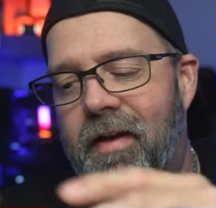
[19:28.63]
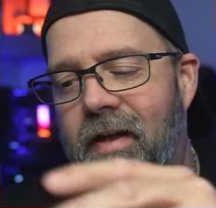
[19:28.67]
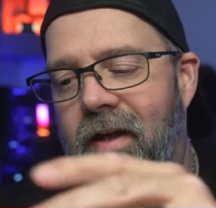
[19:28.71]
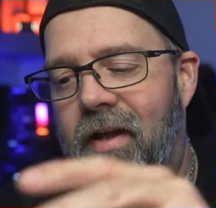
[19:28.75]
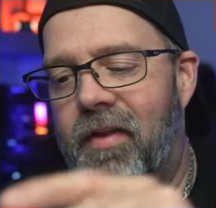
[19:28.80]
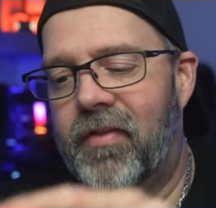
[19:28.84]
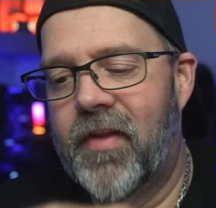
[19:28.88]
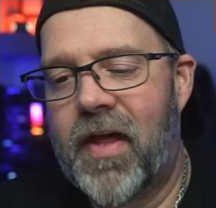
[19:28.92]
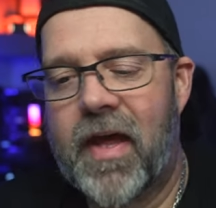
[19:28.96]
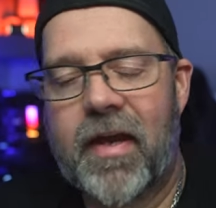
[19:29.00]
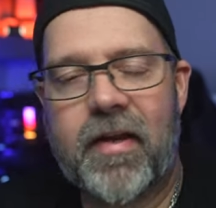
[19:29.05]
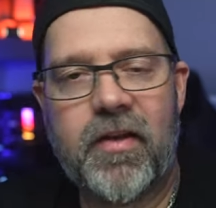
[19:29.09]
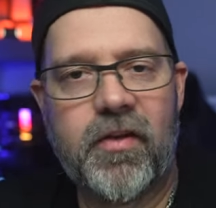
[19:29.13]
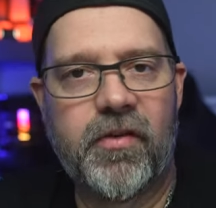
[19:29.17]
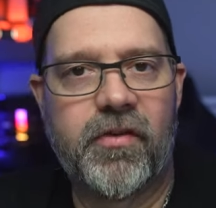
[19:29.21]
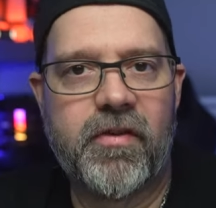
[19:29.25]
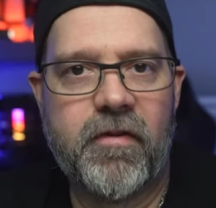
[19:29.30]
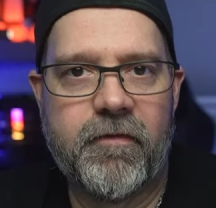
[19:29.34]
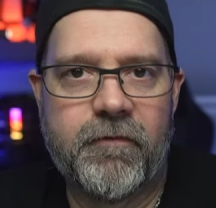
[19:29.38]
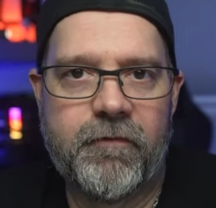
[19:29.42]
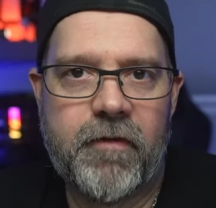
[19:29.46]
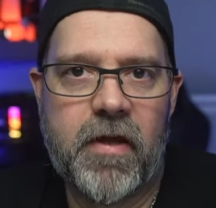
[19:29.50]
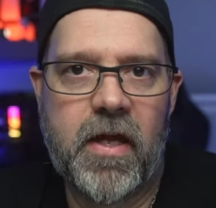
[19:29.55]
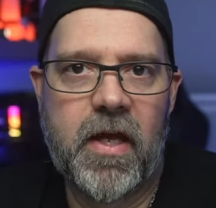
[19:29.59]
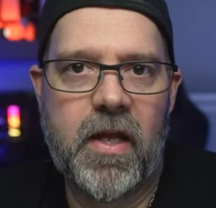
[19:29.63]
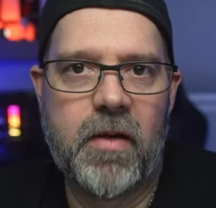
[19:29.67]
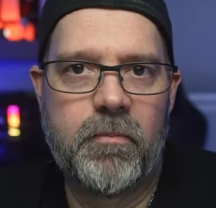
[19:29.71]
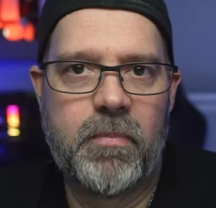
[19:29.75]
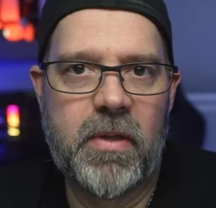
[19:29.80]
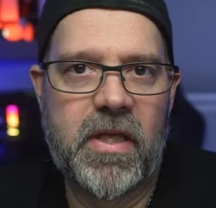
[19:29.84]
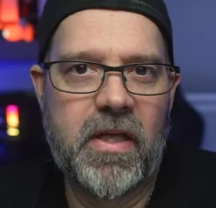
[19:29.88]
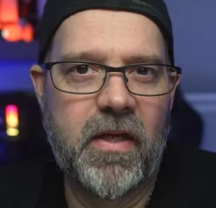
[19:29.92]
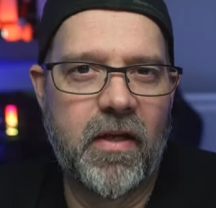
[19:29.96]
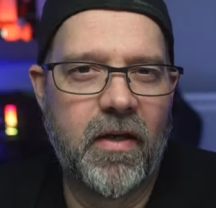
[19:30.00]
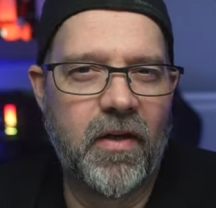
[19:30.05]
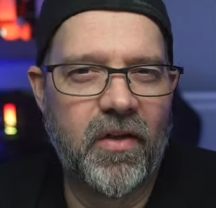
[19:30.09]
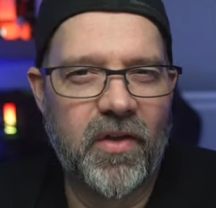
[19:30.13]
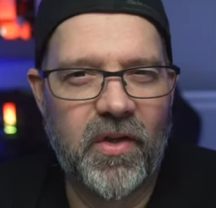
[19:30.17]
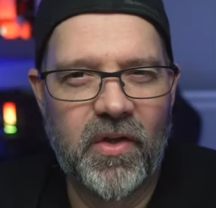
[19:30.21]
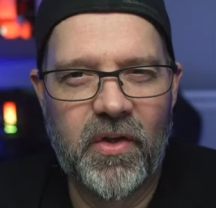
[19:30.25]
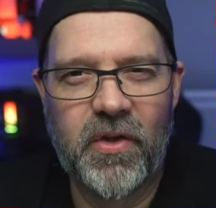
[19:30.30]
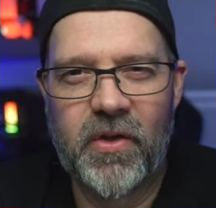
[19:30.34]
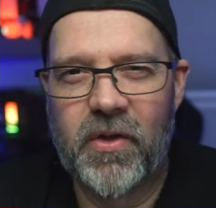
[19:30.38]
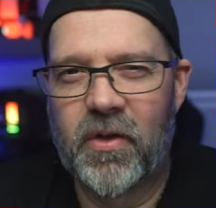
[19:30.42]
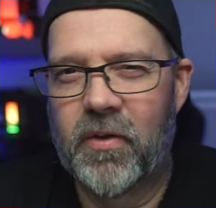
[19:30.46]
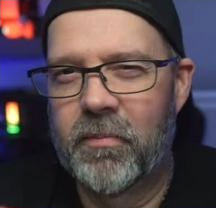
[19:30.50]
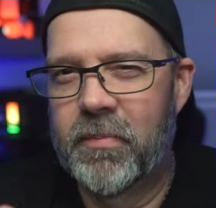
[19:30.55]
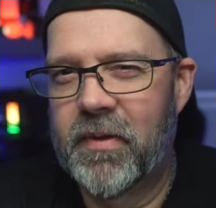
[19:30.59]
and that is the fan being a
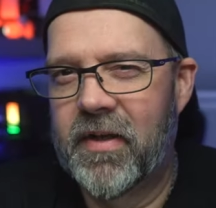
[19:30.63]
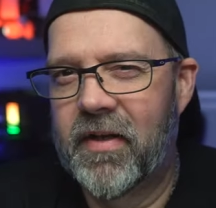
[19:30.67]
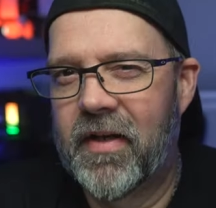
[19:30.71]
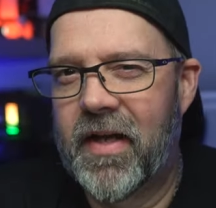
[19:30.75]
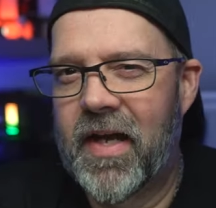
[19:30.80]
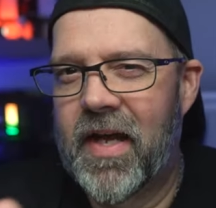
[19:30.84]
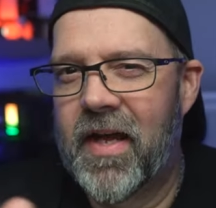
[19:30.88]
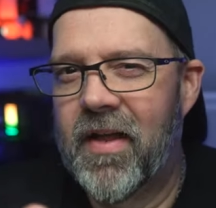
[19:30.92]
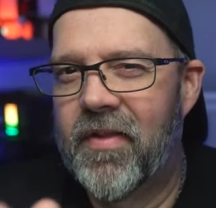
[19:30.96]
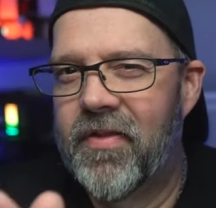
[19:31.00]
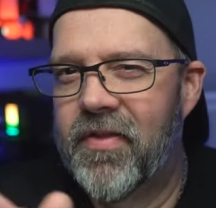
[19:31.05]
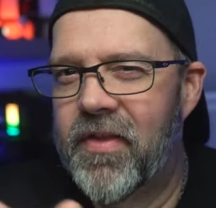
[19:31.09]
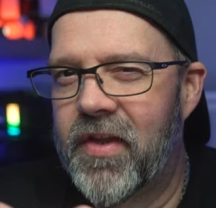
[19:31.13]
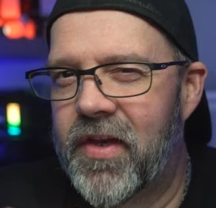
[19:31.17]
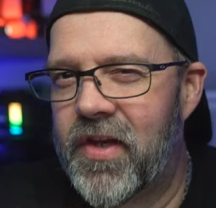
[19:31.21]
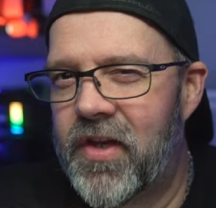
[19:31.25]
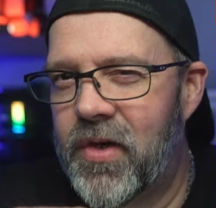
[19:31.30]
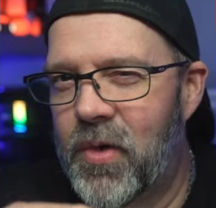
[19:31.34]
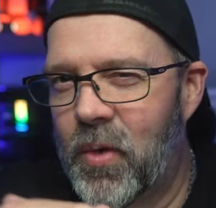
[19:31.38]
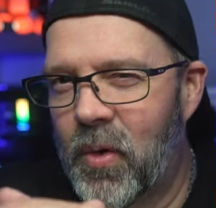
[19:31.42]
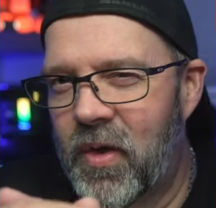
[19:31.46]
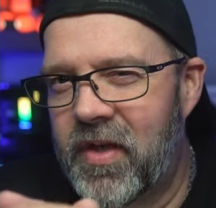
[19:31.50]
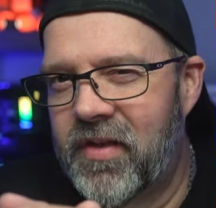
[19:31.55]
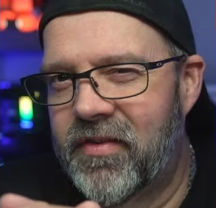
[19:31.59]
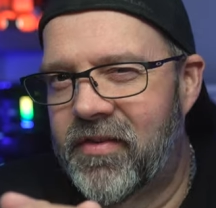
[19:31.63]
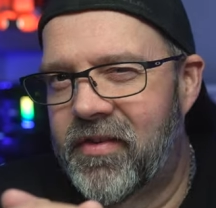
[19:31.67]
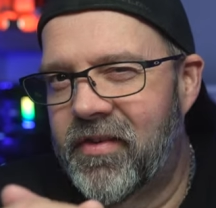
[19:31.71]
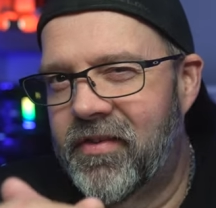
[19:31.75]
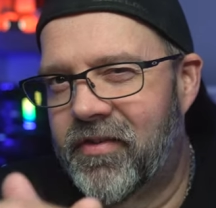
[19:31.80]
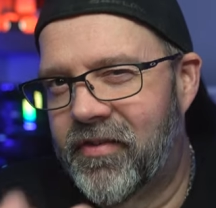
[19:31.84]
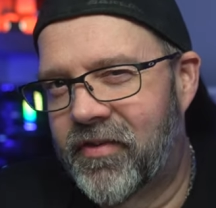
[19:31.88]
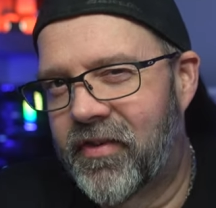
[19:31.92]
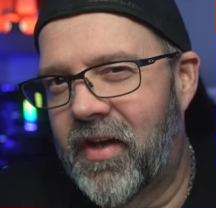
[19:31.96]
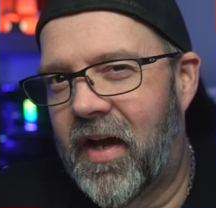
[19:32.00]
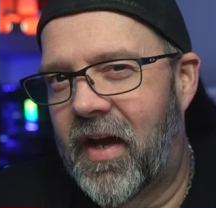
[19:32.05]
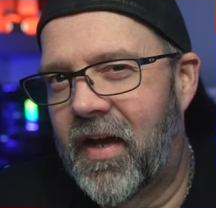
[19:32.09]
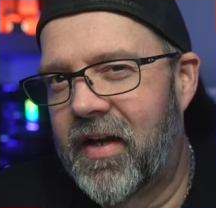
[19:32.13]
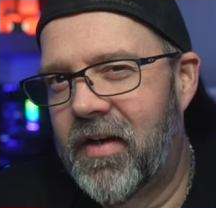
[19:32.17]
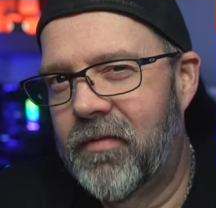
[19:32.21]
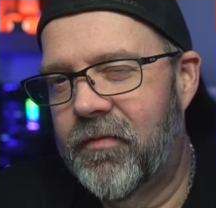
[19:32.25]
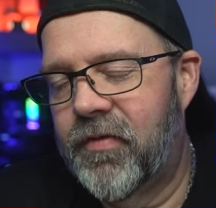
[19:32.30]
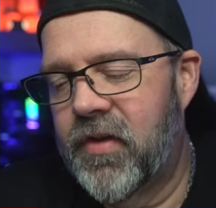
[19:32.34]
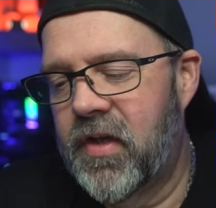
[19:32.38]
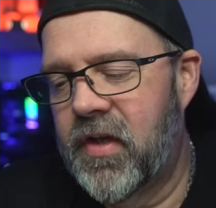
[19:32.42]
little bit on the noisy side of